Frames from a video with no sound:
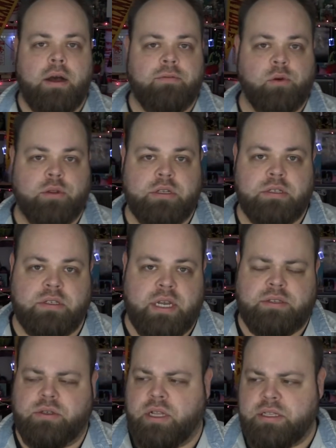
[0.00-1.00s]
for the
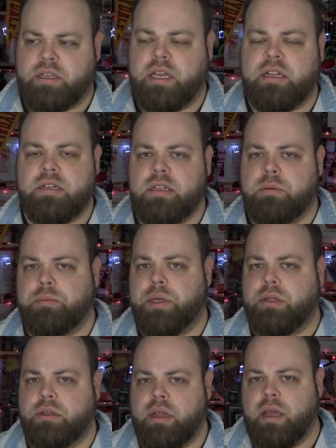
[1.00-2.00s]
design. So let's get into the
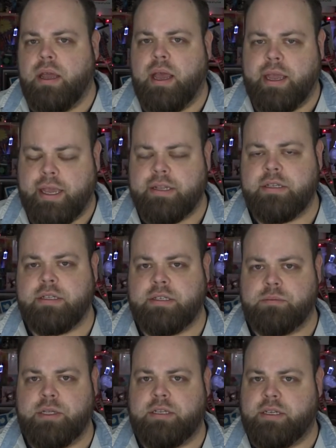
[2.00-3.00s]
build and get into
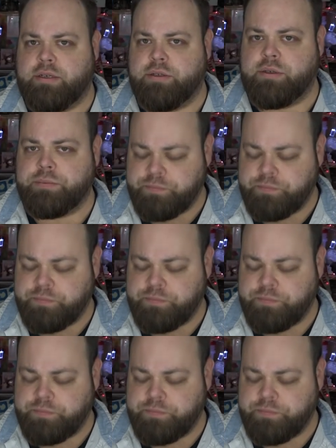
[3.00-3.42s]
some details.